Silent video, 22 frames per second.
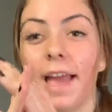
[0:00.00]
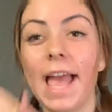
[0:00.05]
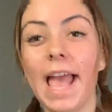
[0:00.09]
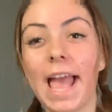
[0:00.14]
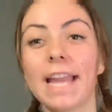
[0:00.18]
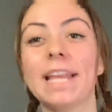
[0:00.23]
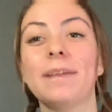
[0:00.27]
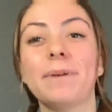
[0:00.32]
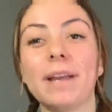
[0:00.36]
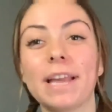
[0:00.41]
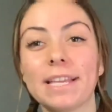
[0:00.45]

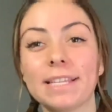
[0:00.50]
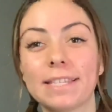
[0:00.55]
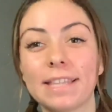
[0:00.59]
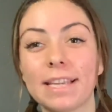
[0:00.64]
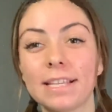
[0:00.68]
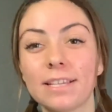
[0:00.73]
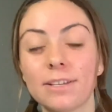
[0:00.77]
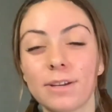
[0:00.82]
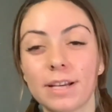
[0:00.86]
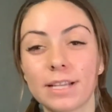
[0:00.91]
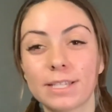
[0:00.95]
Anyways,
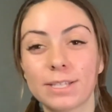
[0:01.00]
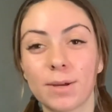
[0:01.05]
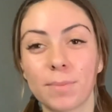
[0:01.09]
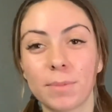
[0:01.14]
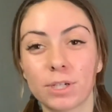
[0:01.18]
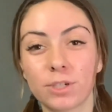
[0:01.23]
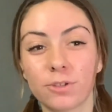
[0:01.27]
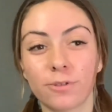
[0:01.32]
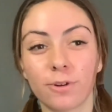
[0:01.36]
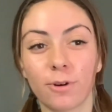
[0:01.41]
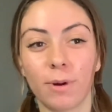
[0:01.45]
thank you guys so
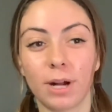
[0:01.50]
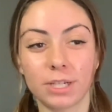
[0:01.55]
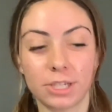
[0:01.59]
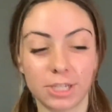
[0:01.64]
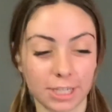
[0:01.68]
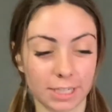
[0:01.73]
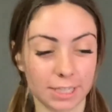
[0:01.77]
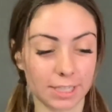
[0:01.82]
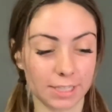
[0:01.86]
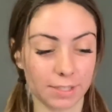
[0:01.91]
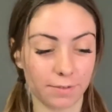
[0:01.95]
much for
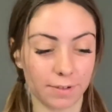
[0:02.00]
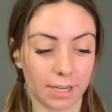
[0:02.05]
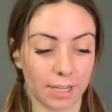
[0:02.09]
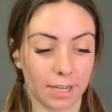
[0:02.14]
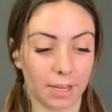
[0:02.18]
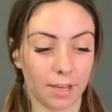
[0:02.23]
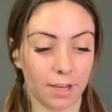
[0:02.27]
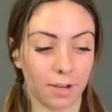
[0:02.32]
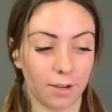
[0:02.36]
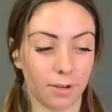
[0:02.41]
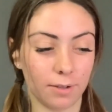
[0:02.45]
watching this
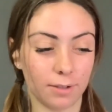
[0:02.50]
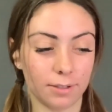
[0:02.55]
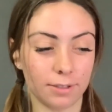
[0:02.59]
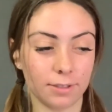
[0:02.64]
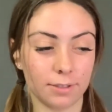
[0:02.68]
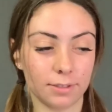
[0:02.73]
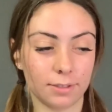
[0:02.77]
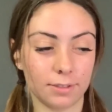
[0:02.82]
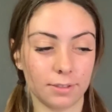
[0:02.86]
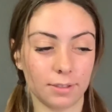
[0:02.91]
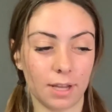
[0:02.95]
video.